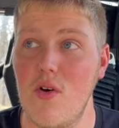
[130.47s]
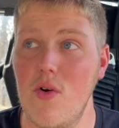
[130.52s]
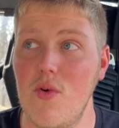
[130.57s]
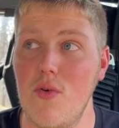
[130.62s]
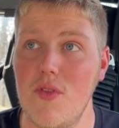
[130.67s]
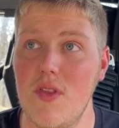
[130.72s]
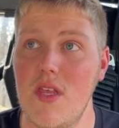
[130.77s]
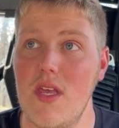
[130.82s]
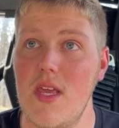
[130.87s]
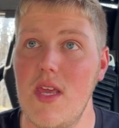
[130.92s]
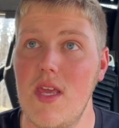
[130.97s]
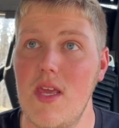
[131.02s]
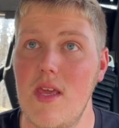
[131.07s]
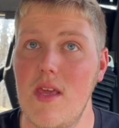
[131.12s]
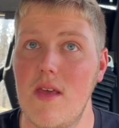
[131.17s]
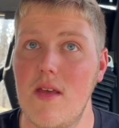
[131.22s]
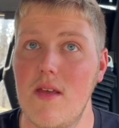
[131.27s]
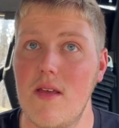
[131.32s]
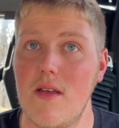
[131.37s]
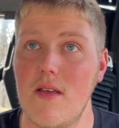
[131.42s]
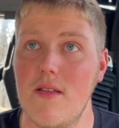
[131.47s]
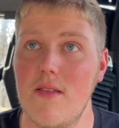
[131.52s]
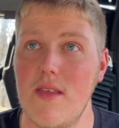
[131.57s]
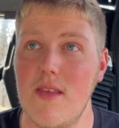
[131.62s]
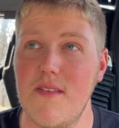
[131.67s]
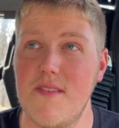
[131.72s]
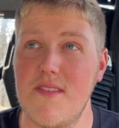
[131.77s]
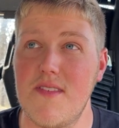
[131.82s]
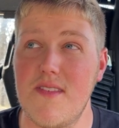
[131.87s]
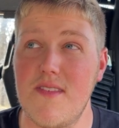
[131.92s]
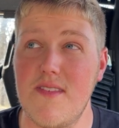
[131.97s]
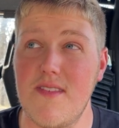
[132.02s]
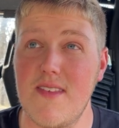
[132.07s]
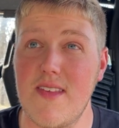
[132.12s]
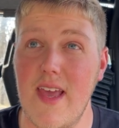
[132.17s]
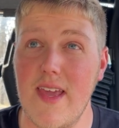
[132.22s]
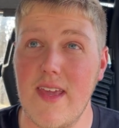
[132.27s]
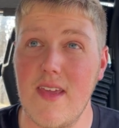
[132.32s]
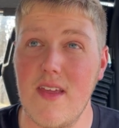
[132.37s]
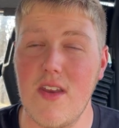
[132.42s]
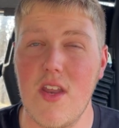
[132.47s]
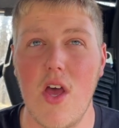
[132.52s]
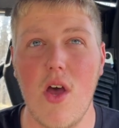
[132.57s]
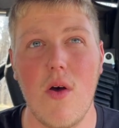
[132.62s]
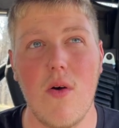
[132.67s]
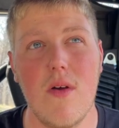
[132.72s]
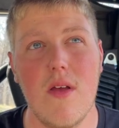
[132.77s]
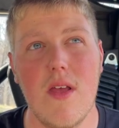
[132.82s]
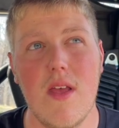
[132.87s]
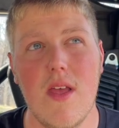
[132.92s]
only the second no,